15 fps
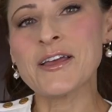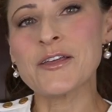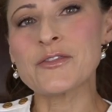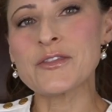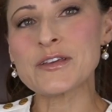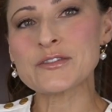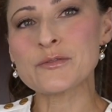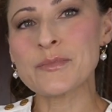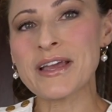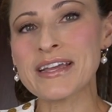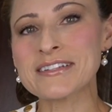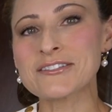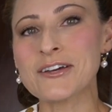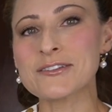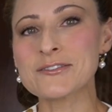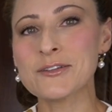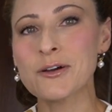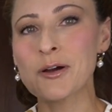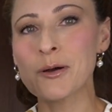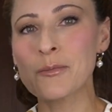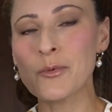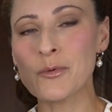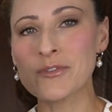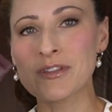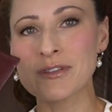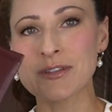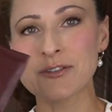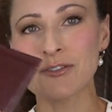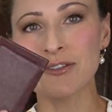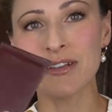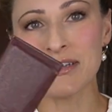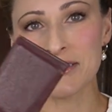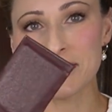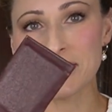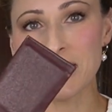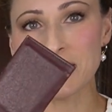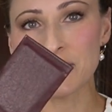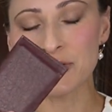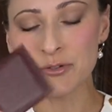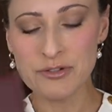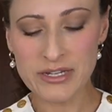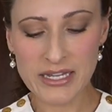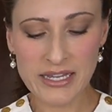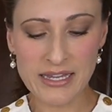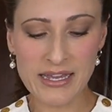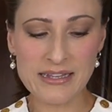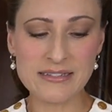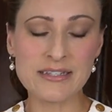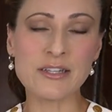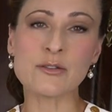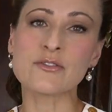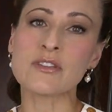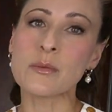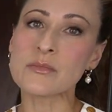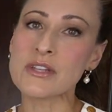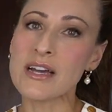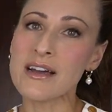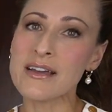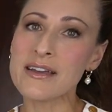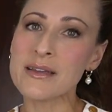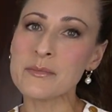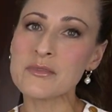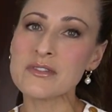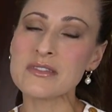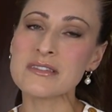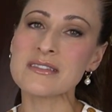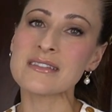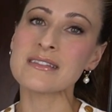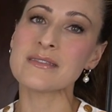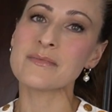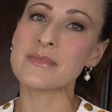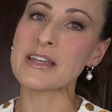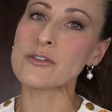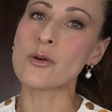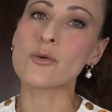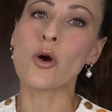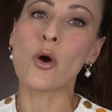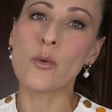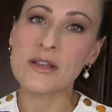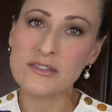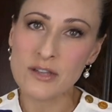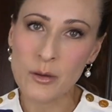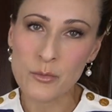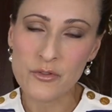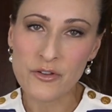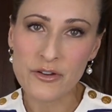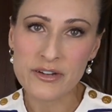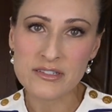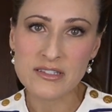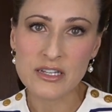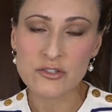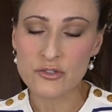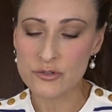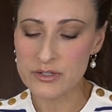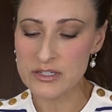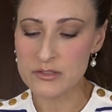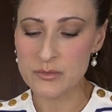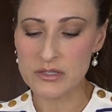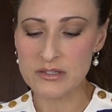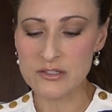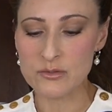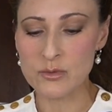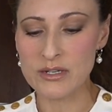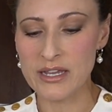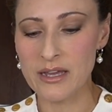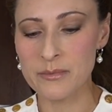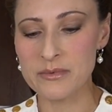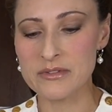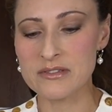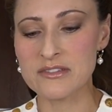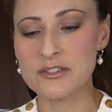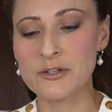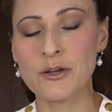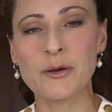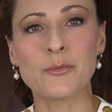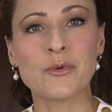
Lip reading: This bag does come with a little accessory, and sometimes they don't always come with their accessories, but this one happens to come